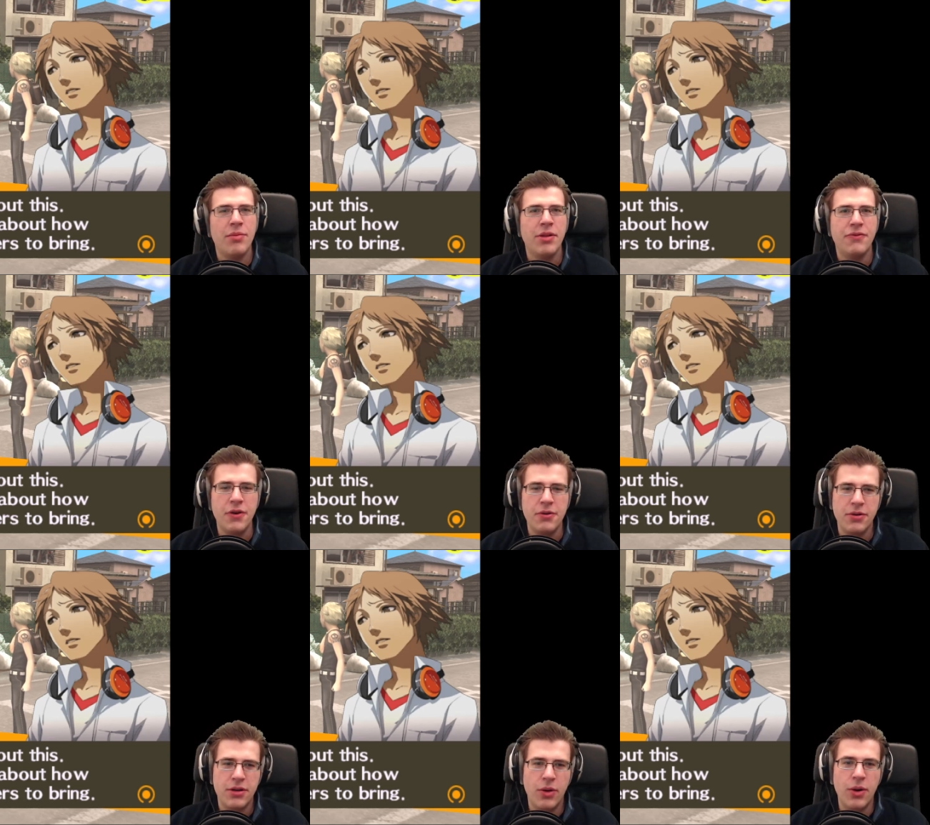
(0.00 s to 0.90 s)
Speaker 1: food?
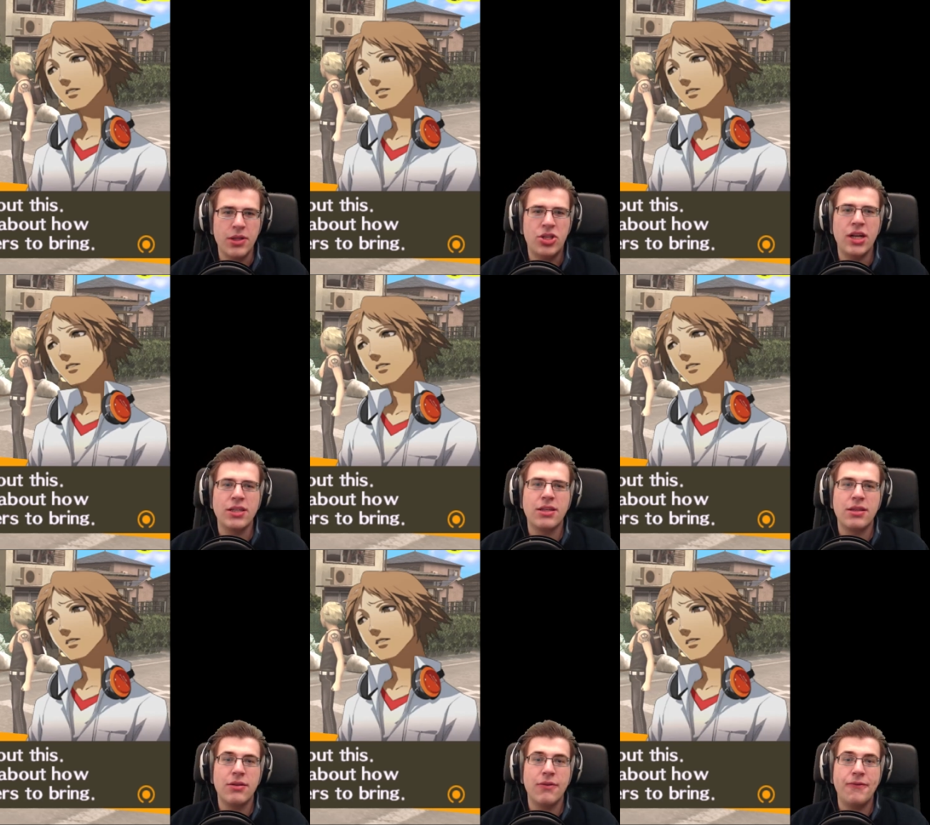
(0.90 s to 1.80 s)
Or just
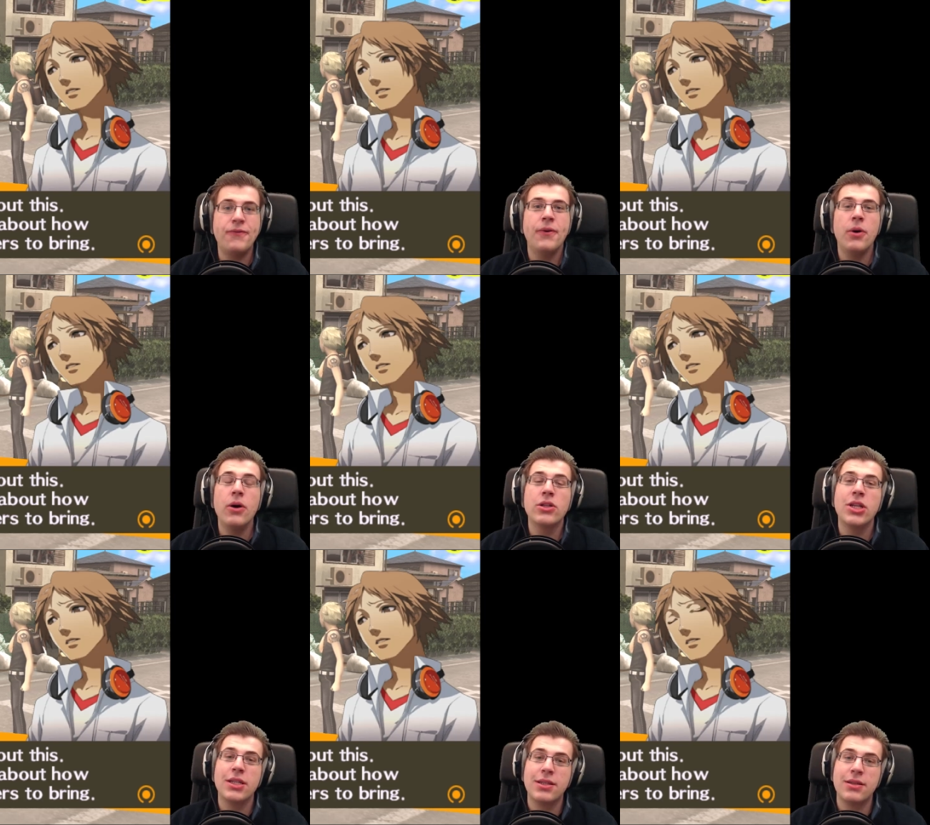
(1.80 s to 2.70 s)
or
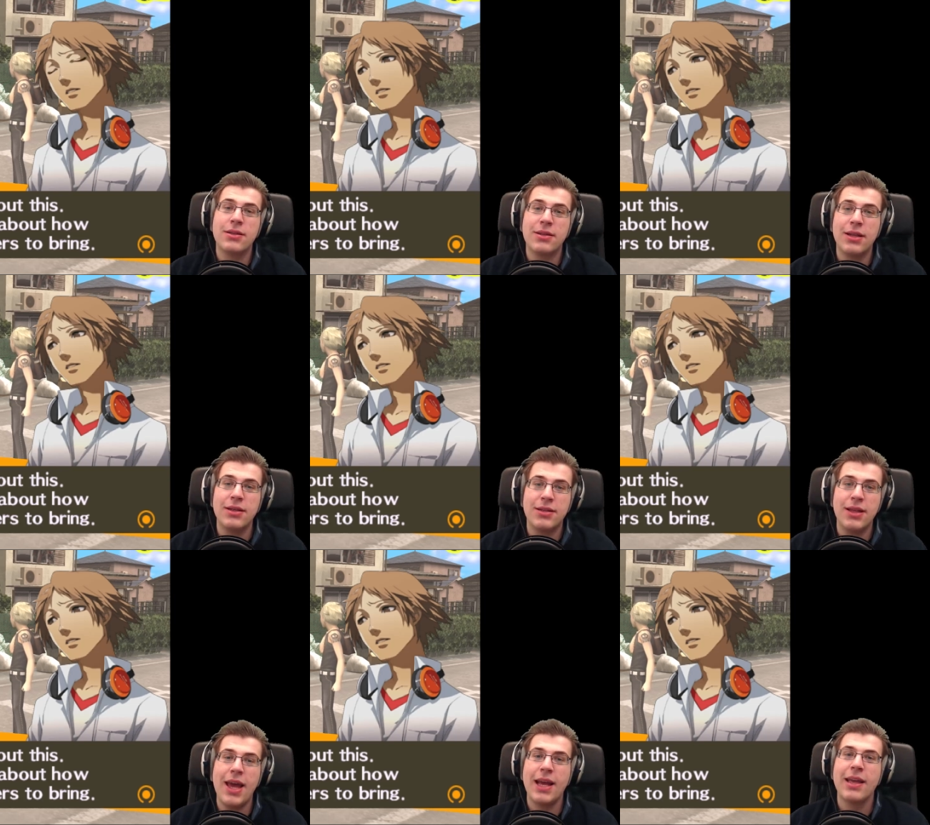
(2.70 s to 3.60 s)
just a
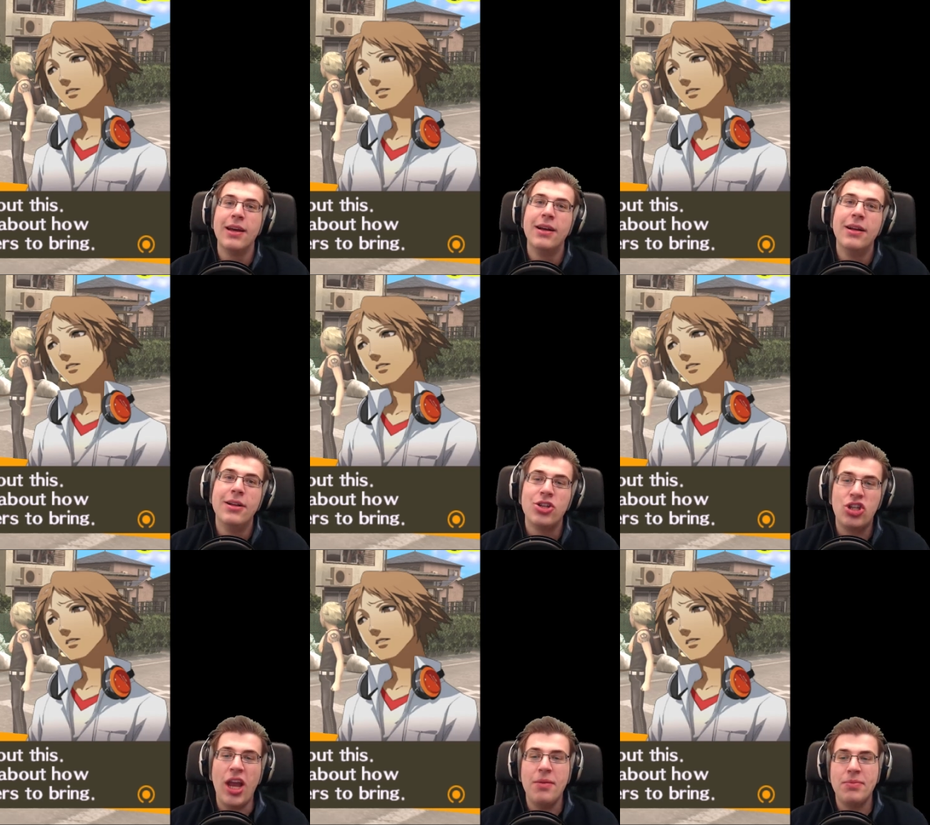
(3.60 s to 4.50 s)
snake
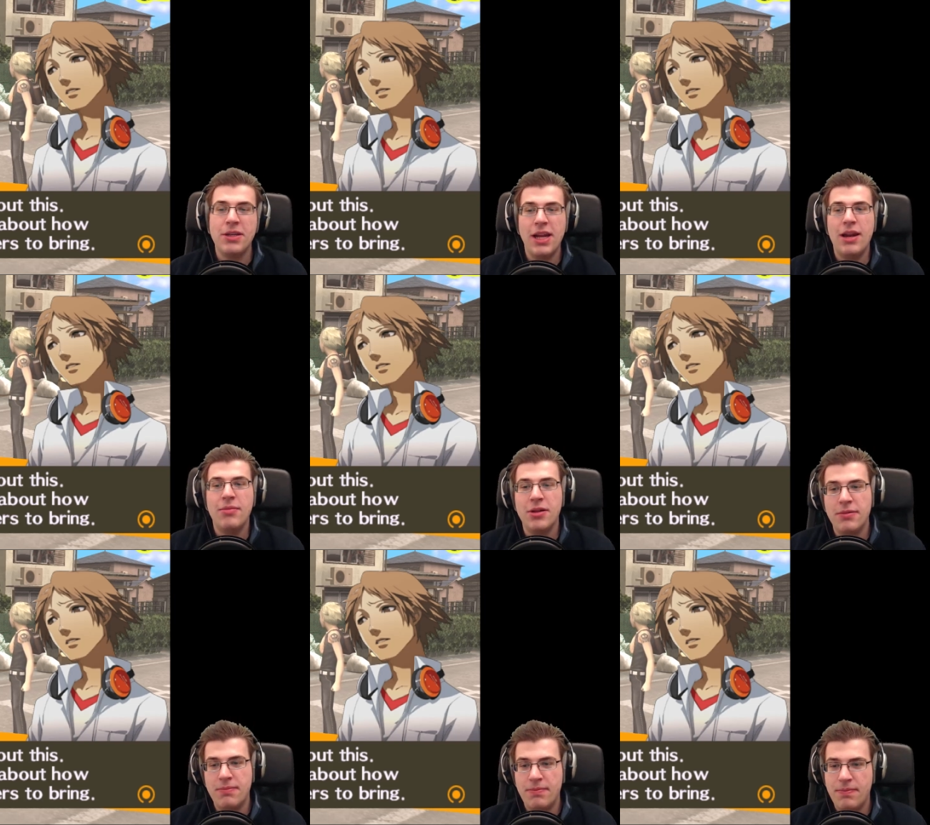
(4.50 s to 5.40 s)
shaped an animal?
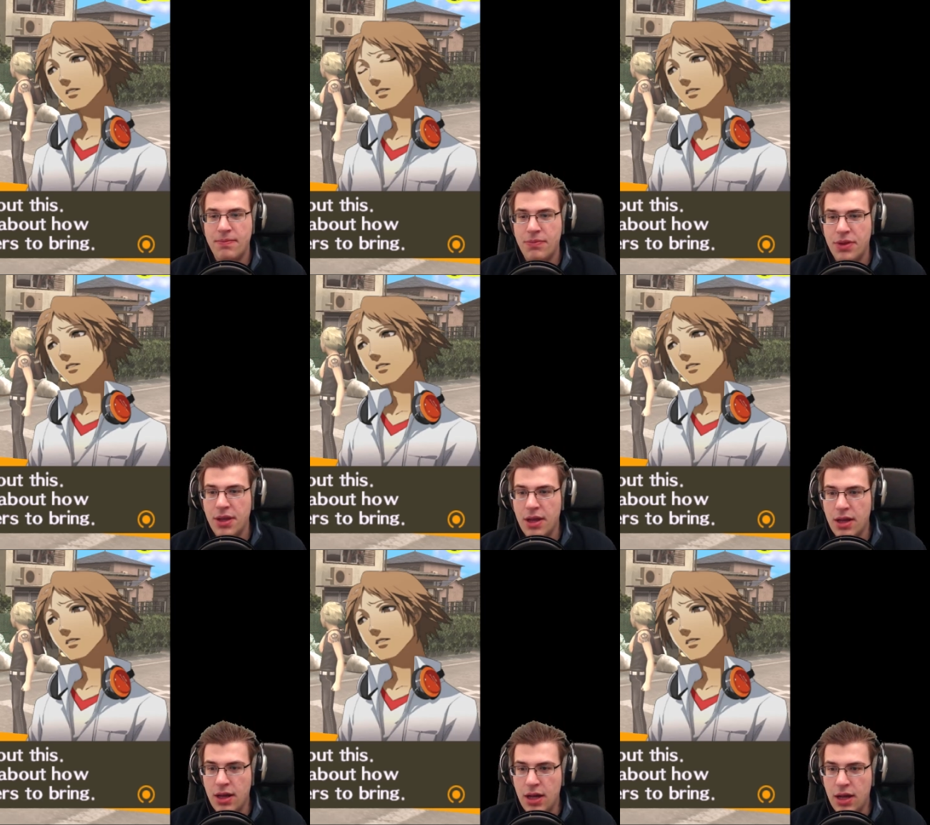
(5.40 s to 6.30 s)

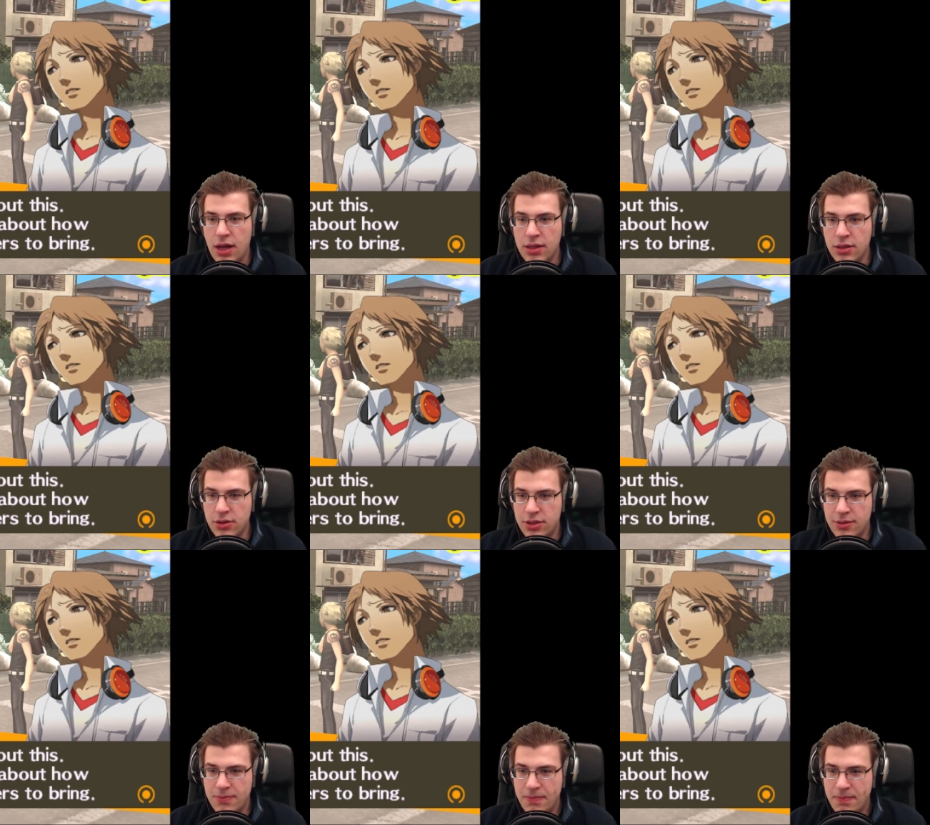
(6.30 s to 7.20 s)
Are those
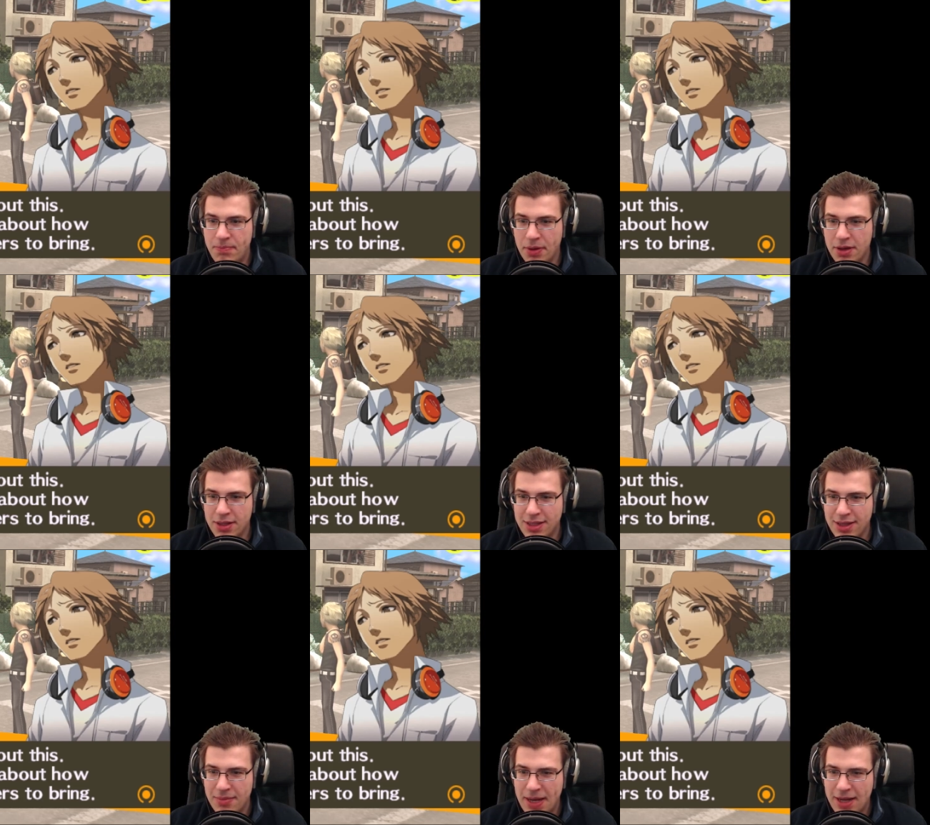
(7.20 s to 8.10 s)
birds in
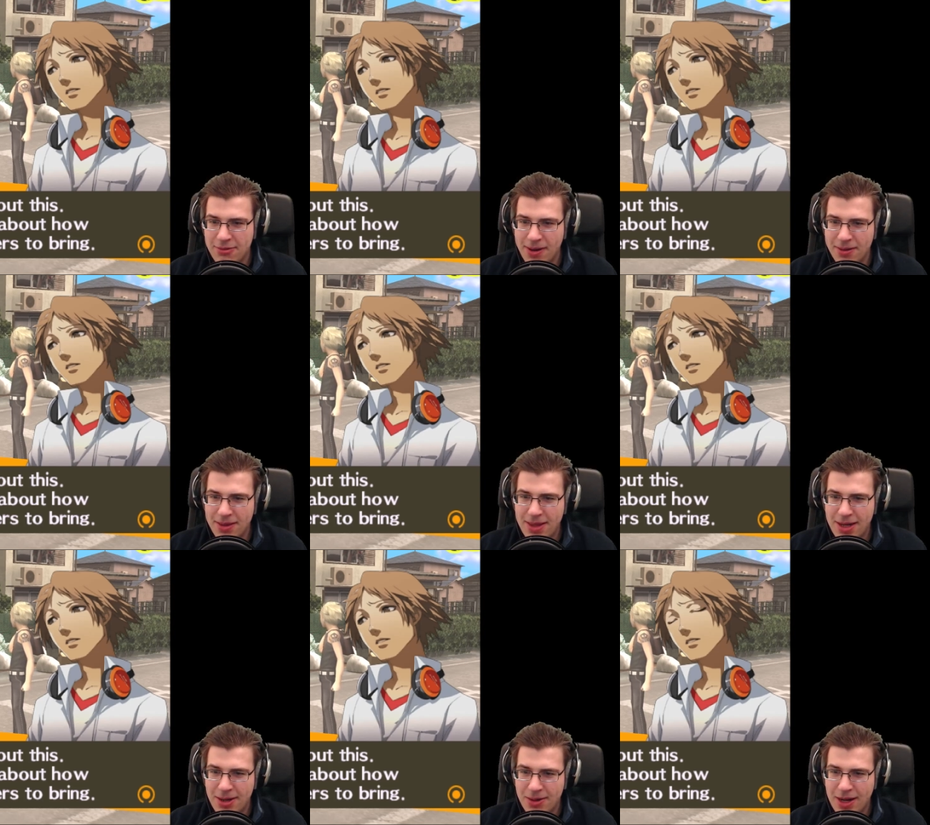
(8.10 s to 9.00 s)
the background
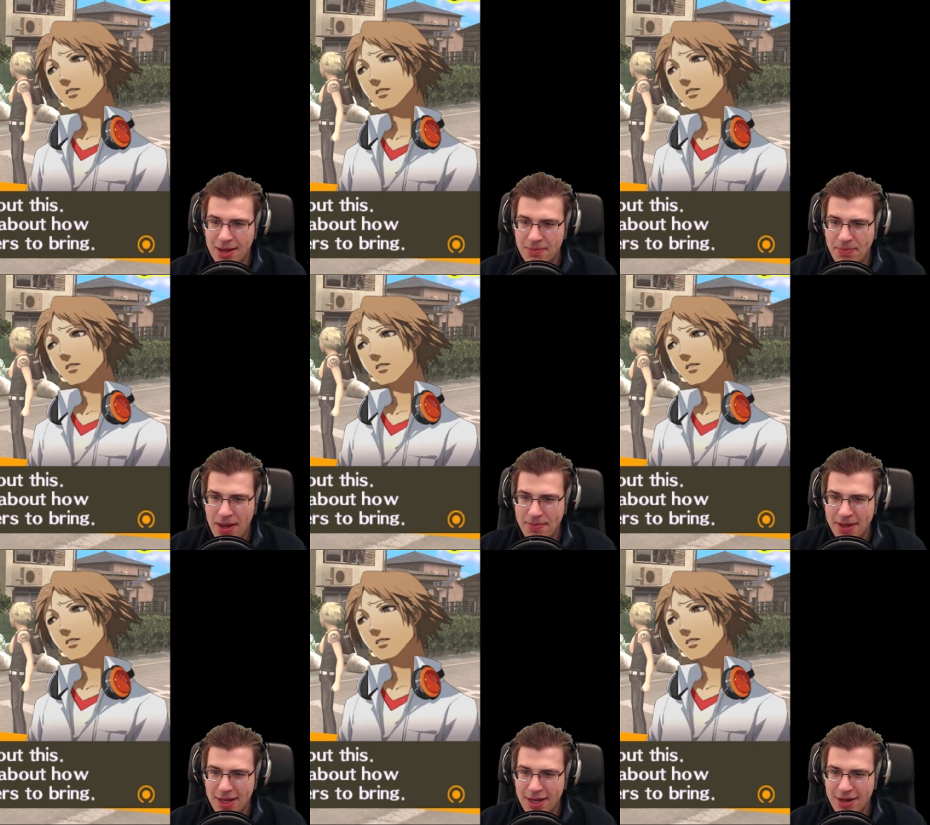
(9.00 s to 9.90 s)
that look like paper
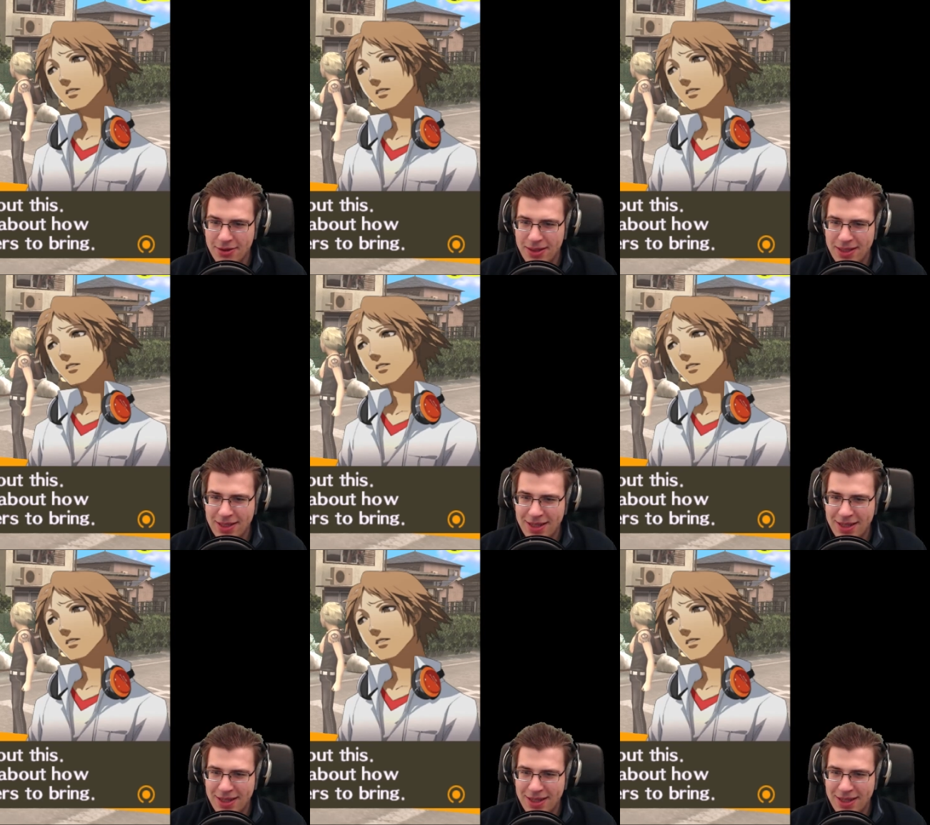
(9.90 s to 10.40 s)
cutouts?